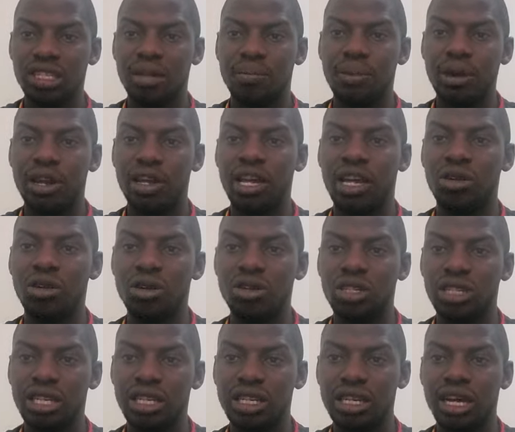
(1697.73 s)
empowering
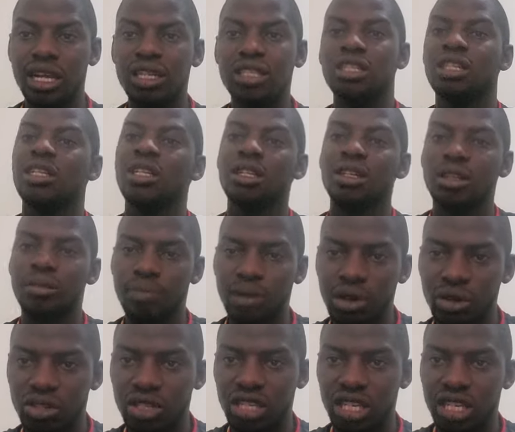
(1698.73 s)
adolescent girls, be
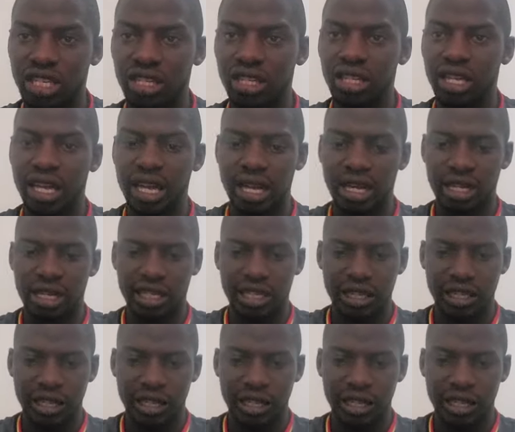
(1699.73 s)
consistent till the end.